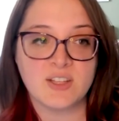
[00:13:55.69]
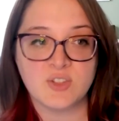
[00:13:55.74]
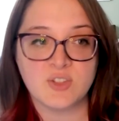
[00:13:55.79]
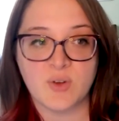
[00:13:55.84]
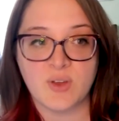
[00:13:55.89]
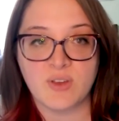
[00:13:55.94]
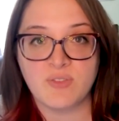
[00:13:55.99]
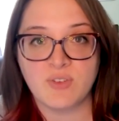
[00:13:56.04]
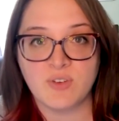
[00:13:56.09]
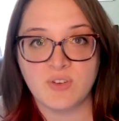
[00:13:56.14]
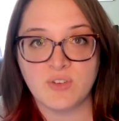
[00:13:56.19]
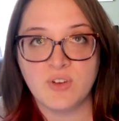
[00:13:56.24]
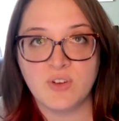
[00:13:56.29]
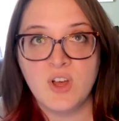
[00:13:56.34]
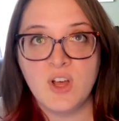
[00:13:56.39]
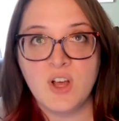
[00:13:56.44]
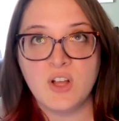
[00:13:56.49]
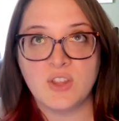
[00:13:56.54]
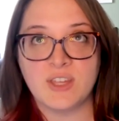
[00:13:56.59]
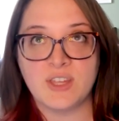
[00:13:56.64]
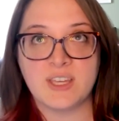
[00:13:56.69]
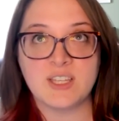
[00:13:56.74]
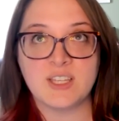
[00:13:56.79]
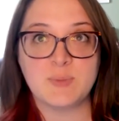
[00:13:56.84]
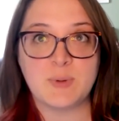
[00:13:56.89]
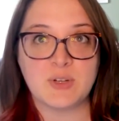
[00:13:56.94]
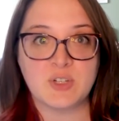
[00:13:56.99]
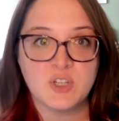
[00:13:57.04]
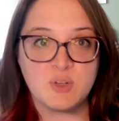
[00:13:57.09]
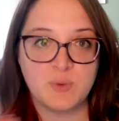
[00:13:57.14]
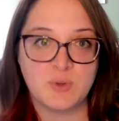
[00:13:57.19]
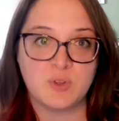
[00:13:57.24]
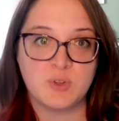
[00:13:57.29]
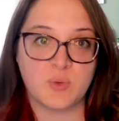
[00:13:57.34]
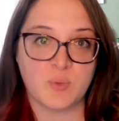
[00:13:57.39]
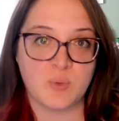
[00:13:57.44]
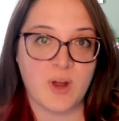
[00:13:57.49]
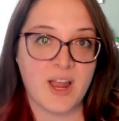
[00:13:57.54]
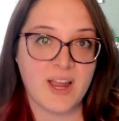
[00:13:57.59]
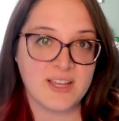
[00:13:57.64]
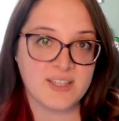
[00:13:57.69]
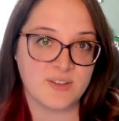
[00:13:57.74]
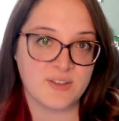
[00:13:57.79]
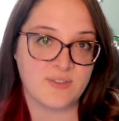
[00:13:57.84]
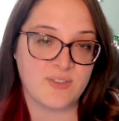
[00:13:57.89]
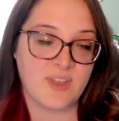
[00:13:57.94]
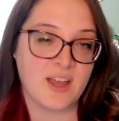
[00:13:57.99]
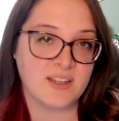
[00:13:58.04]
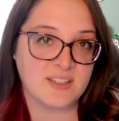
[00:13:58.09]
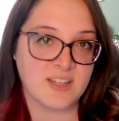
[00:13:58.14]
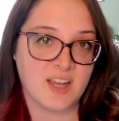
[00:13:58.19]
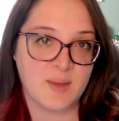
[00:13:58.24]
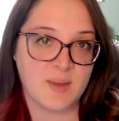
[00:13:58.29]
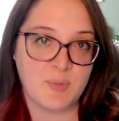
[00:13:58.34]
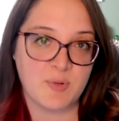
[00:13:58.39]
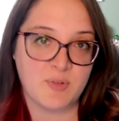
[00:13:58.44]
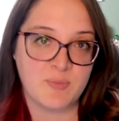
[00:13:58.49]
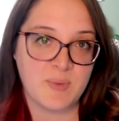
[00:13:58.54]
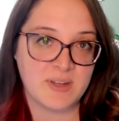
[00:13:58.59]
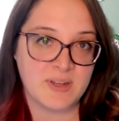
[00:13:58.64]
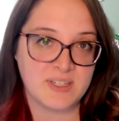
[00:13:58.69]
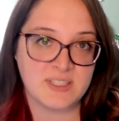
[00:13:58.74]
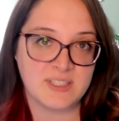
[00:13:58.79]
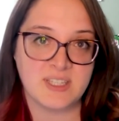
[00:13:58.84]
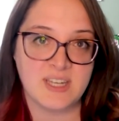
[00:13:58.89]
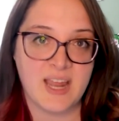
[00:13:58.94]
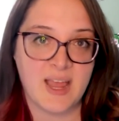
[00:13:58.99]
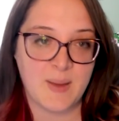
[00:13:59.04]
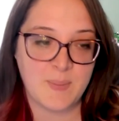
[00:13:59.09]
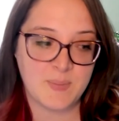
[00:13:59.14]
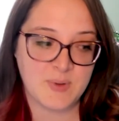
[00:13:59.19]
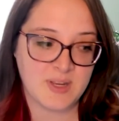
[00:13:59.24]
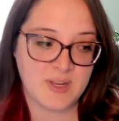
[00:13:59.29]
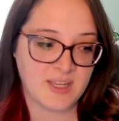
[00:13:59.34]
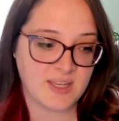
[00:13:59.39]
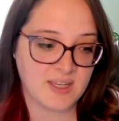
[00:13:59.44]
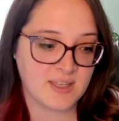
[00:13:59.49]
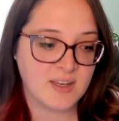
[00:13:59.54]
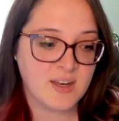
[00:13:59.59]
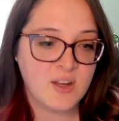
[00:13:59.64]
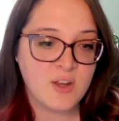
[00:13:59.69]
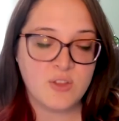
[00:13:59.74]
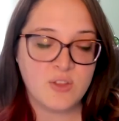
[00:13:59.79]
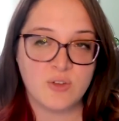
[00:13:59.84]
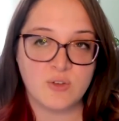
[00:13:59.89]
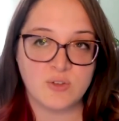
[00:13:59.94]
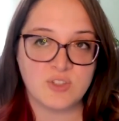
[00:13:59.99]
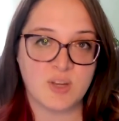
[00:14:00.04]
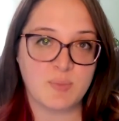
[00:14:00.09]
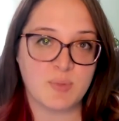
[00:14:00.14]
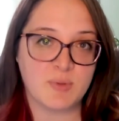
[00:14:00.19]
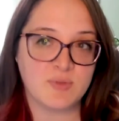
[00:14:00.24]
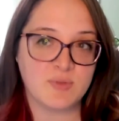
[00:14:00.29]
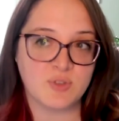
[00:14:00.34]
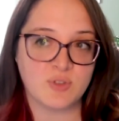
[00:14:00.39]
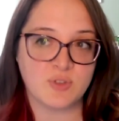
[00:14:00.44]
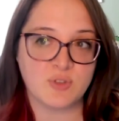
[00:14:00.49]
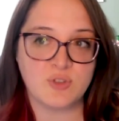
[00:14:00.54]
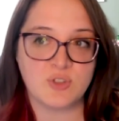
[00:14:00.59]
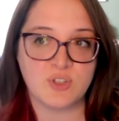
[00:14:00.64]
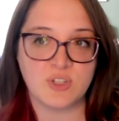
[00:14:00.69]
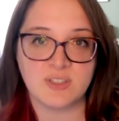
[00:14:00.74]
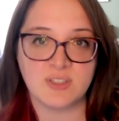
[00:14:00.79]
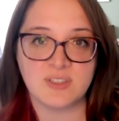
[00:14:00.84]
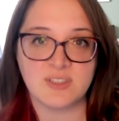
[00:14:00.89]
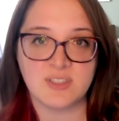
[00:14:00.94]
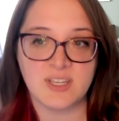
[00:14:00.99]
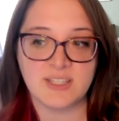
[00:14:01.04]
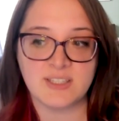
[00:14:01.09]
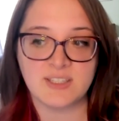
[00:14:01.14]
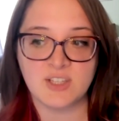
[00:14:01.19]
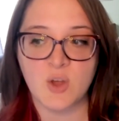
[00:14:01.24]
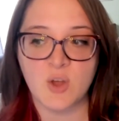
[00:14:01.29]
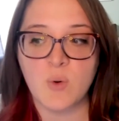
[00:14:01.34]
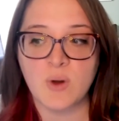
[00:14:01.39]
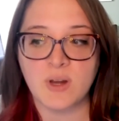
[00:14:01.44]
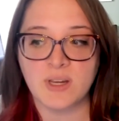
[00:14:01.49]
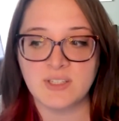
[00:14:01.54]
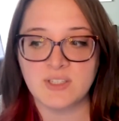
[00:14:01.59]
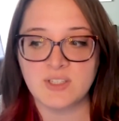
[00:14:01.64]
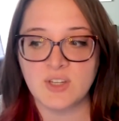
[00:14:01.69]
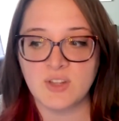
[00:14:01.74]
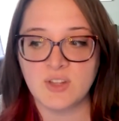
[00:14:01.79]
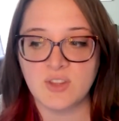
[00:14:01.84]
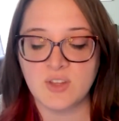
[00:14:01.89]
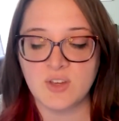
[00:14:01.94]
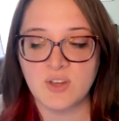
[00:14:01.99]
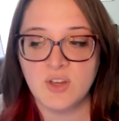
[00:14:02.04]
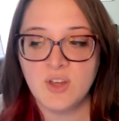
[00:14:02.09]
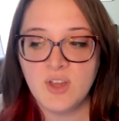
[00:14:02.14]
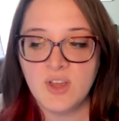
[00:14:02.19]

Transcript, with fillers: So I feel like, especially with the rise of that type of medicine happening and those type of solutions, it's going to, the